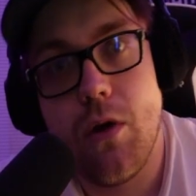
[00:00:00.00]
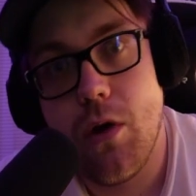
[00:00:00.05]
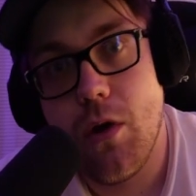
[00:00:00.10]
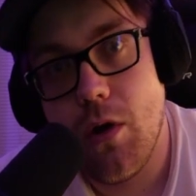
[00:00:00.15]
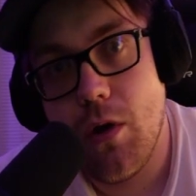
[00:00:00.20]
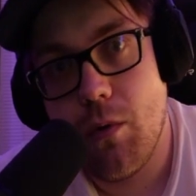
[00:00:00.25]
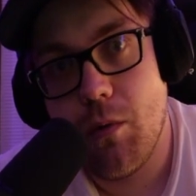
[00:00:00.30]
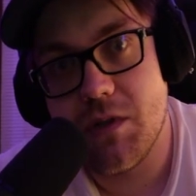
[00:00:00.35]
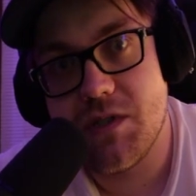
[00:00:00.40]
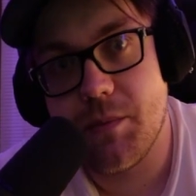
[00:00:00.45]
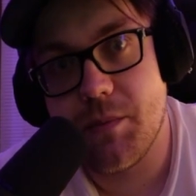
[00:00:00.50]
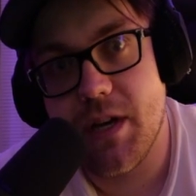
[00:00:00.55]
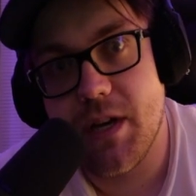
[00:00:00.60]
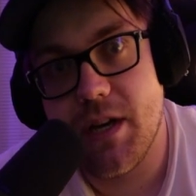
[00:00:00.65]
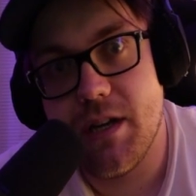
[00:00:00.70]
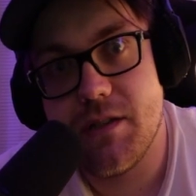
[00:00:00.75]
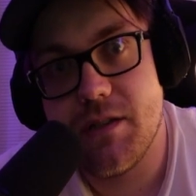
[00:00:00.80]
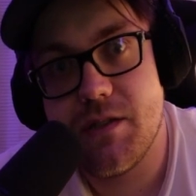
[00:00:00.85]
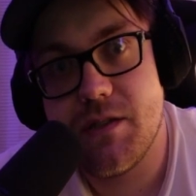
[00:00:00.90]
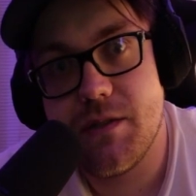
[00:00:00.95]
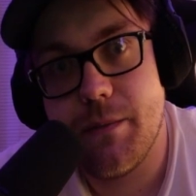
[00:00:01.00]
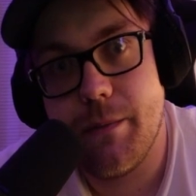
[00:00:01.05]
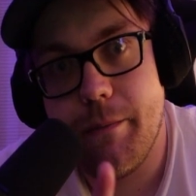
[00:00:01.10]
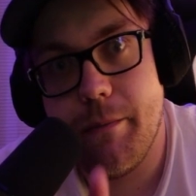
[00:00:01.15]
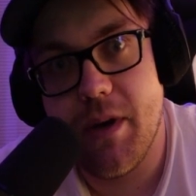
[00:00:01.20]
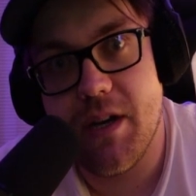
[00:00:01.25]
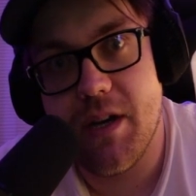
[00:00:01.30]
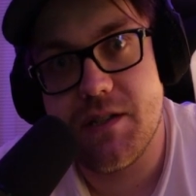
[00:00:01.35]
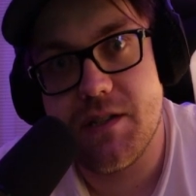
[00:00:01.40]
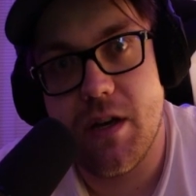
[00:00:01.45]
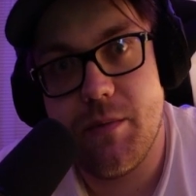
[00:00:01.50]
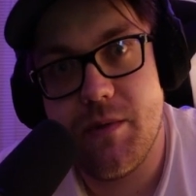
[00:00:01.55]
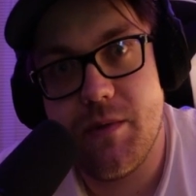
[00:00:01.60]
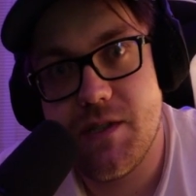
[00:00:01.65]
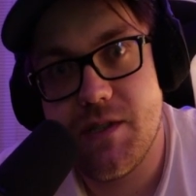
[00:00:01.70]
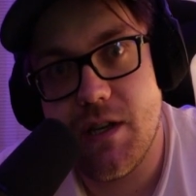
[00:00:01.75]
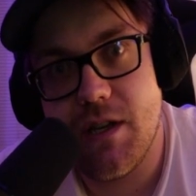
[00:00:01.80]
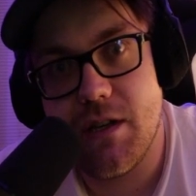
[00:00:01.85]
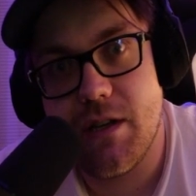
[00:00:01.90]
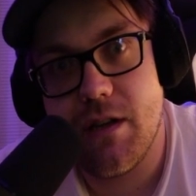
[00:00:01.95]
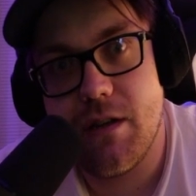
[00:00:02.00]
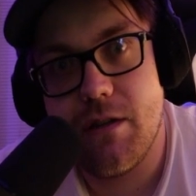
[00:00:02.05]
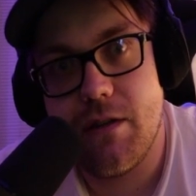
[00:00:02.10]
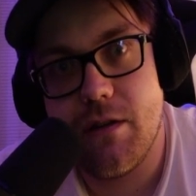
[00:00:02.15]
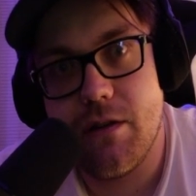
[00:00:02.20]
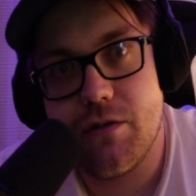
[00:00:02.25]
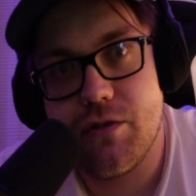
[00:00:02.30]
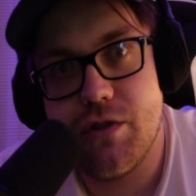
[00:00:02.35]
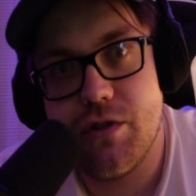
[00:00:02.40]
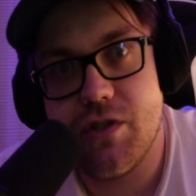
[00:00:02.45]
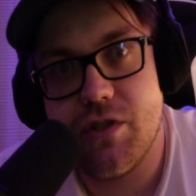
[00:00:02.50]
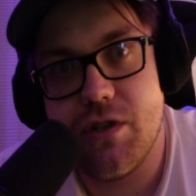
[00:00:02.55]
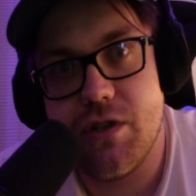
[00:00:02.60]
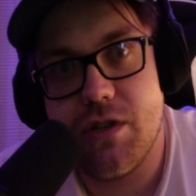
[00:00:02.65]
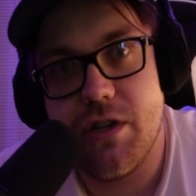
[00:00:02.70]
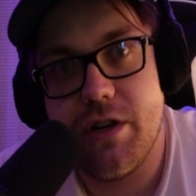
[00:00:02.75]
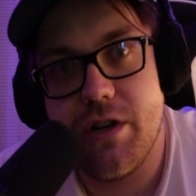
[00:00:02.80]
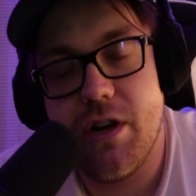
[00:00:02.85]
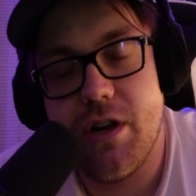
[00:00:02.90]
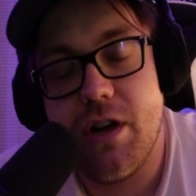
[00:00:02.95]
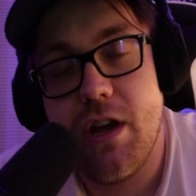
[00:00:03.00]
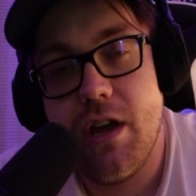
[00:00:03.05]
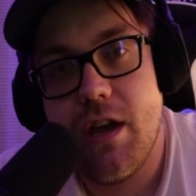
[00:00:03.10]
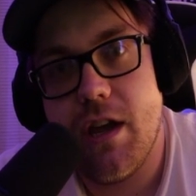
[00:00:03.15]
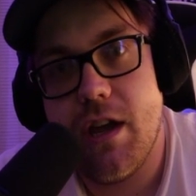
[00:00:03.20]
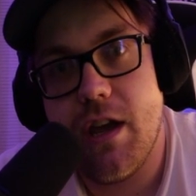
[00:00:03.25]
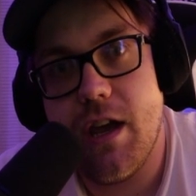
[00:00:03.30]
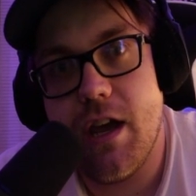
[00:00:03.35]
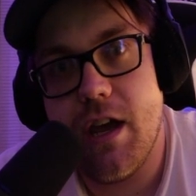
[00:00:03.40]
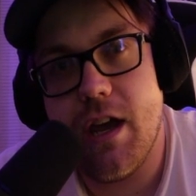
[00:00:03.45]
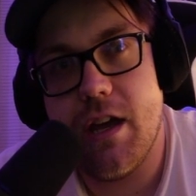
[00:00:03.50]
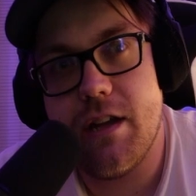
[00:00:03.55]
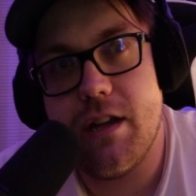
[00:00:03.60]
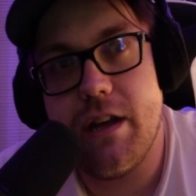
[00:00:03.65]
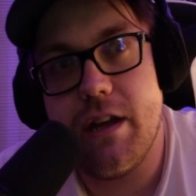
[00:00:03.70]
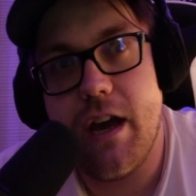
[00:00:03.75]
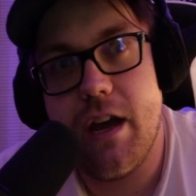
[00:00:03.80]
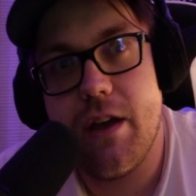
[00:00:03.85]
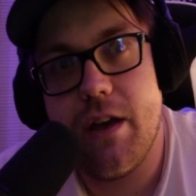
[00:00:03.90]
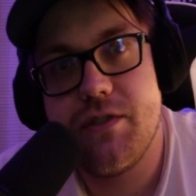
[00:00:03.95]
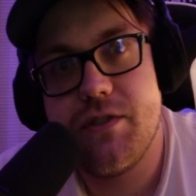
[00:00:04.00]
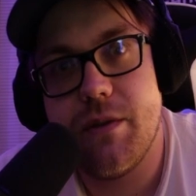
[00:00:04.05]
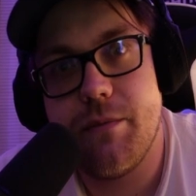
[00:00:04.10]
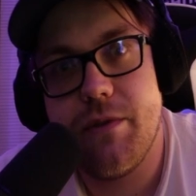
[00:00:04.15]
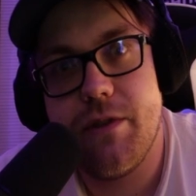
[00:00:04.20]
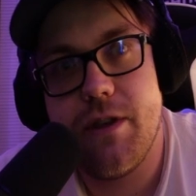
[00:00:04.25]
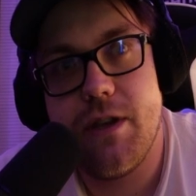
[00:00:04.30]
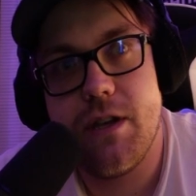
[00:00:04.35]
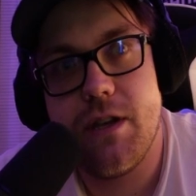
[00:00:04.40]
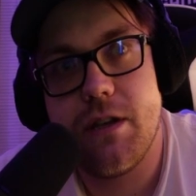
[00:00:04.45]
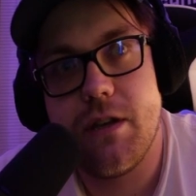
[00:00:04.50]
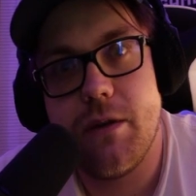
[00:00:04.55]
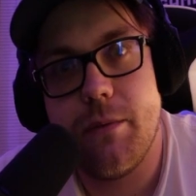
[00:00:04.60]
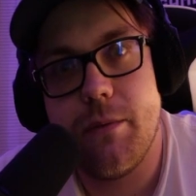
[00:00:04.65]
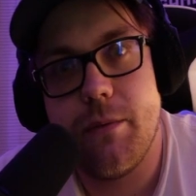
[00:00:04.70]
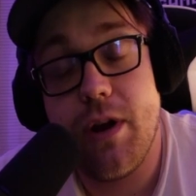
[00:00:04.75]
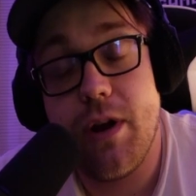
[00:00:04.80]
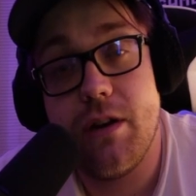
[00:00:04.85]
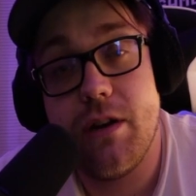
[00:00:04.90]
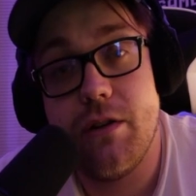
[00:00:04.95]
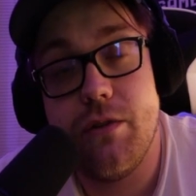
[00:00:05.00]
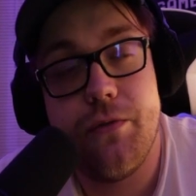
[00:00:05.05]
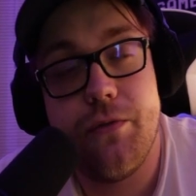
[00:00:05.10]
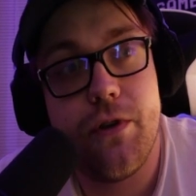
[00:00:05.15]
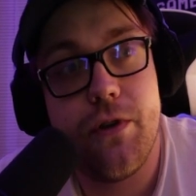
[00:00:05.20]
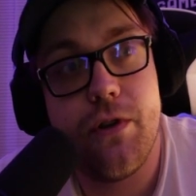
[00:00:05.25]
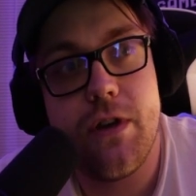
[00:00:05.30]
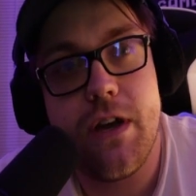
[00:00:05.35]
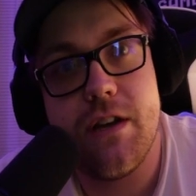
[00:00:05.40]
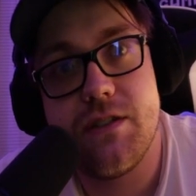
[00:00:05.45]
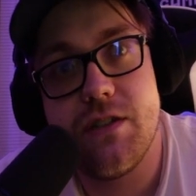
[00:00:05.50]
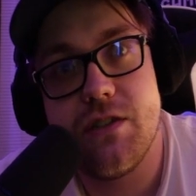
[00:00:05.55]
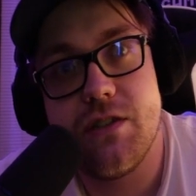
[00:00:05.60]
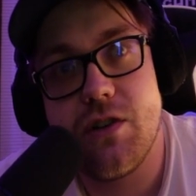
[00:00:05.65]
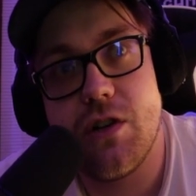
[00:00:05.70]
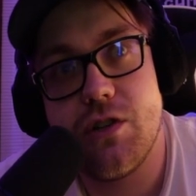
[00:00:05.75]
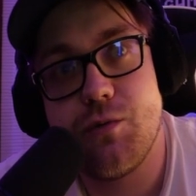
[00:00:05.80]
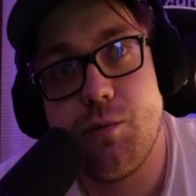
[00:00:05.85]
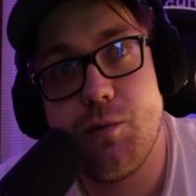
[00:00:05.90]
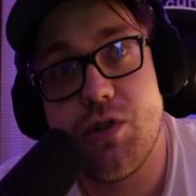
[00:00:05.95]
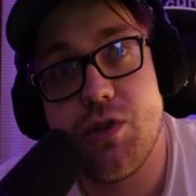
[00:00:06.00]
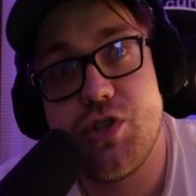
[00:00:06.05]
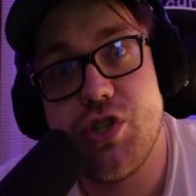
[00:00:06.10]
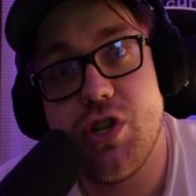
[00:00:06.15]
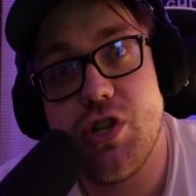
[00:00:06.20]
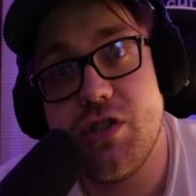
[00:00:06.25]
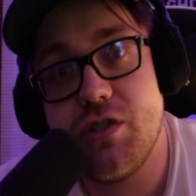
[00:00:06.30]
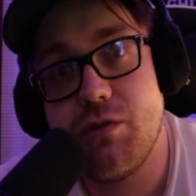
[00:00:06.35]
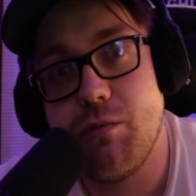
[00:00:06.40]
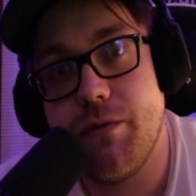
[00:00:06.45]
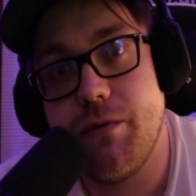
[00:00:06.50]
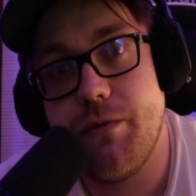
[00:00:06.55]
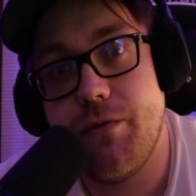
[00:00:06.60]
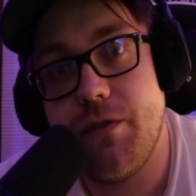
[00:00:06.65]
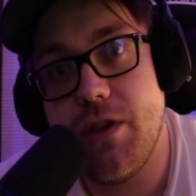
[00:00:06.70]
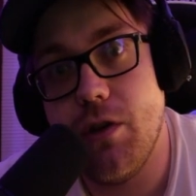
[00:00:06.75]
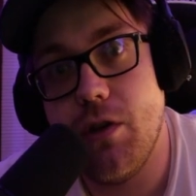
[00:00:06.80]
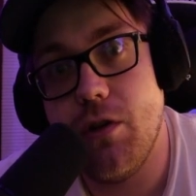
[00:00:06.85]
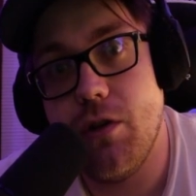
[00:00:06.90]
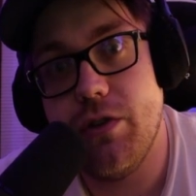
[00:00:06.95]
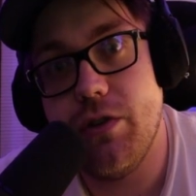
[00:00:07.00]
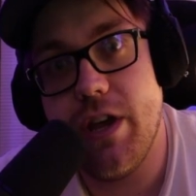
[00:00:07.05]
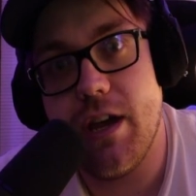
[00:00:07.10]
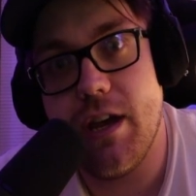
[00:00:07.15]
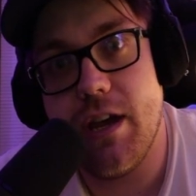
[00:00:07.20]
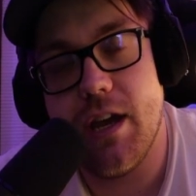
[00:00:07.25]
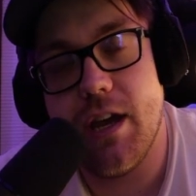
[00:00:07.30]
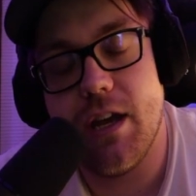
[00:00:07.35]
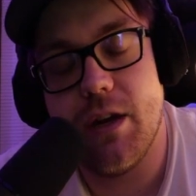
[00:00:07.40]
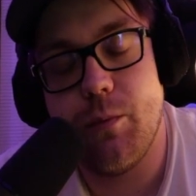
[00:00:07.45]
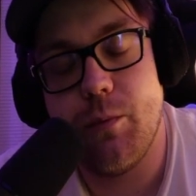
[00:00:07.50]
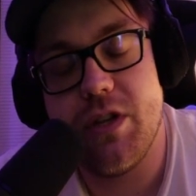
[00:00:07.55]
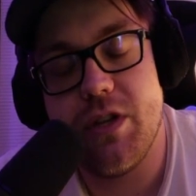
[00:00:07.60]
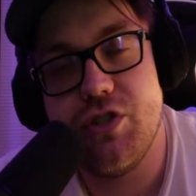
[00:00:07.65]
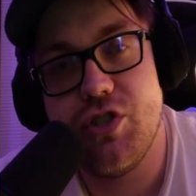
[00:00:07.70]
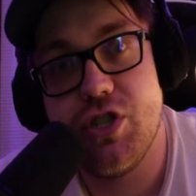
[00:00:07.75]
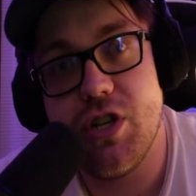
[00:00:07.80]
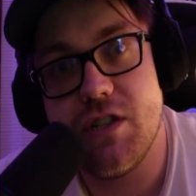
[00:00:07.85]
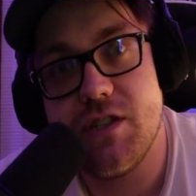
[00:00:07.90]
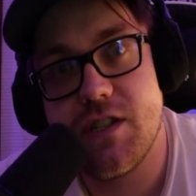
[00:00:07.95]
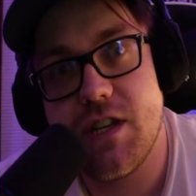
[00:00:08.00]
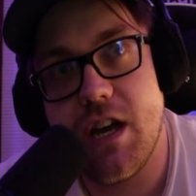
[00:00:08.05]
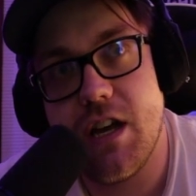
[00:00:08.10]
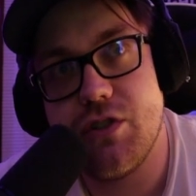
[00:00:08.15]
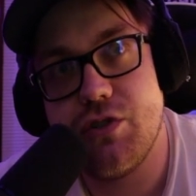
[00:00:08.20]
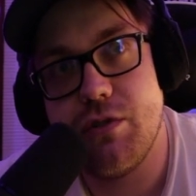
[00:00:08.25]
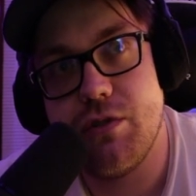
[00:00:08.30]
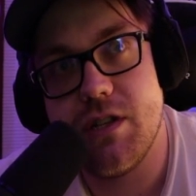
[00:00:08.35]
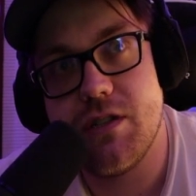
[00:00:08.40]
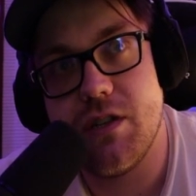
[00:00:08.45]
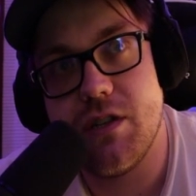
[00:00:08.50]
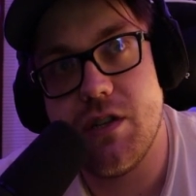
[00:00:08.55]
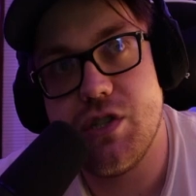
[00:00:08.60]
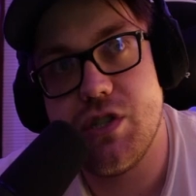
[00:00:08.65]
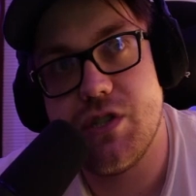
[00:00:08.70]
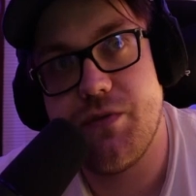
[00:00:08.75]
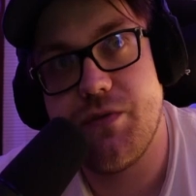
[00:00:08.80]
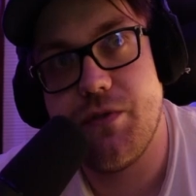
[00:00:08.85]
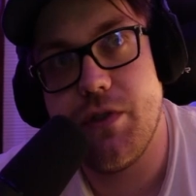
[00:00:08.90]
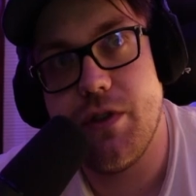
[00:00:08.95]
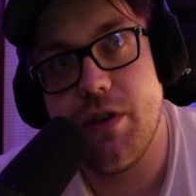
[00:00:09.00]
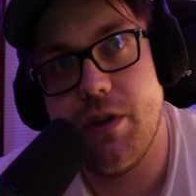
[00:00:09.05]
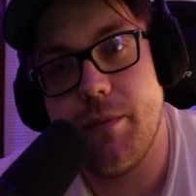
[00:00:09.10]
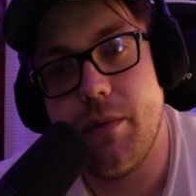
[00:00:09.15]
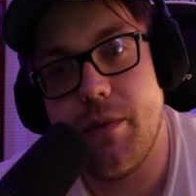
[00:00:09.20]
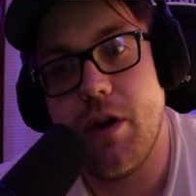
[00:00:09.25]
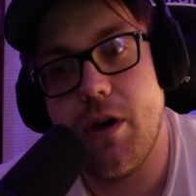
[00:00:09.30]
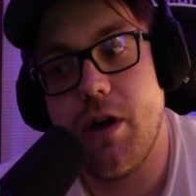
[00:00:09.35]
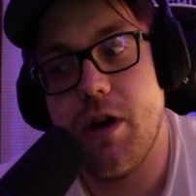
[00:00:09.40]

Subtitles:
What's up, guys? Mike Thomas, aka the Young Trishula here, and I have something brand new for you guys. These cards were just revealed, and we just got translations for them.